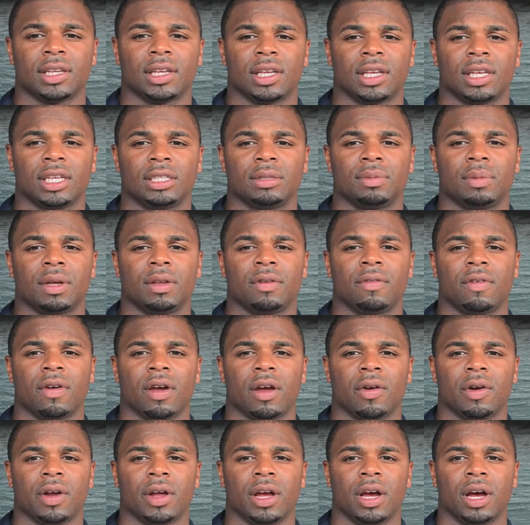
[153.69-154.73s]
He's been
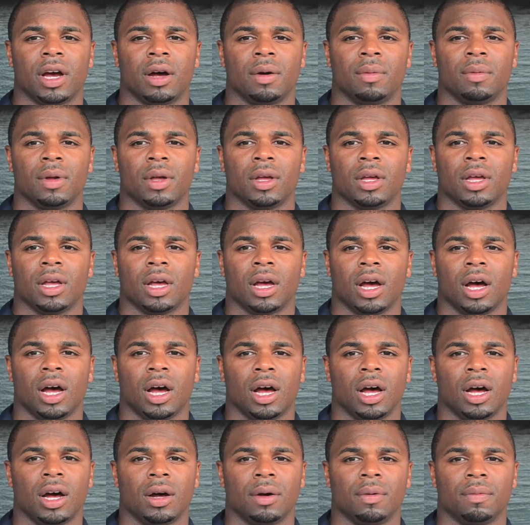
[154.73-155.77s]
very,
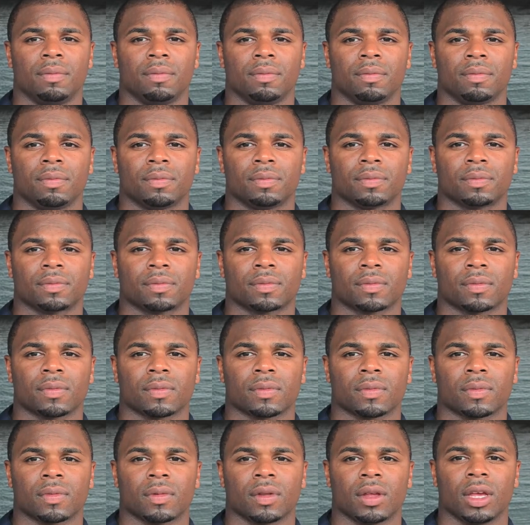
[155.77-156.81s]

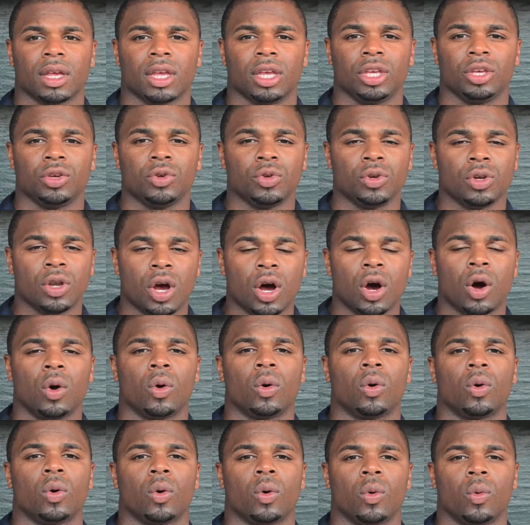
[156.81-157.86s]
you know
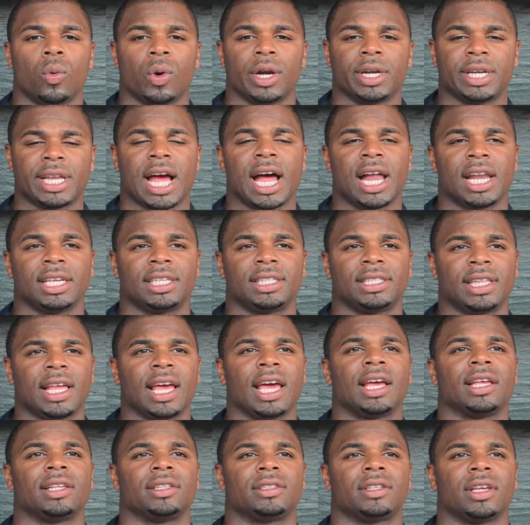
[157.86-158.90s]
where Donnie
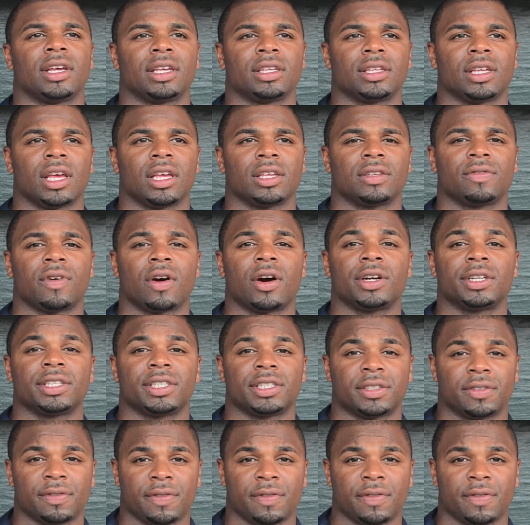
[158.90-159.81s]
stands as far as his